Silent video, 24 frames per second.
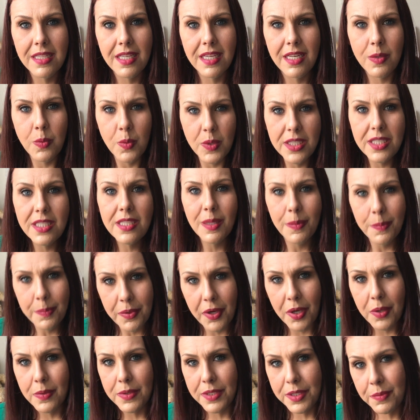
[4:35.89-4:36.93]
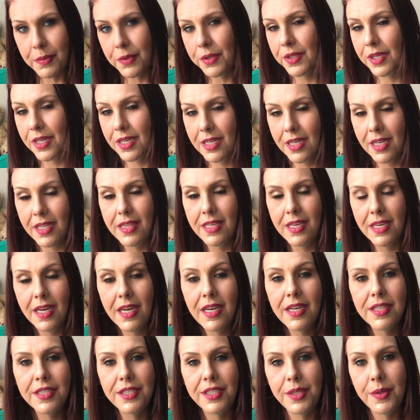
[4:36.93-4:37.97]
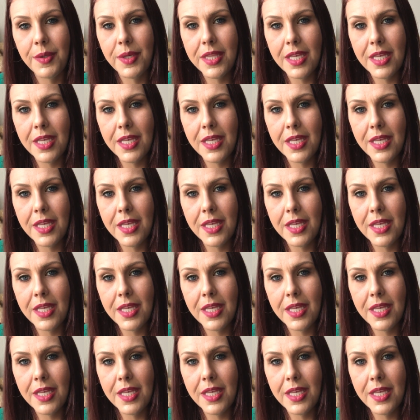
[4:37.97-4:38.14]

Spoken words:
like once the ball was rolling, nothing I could do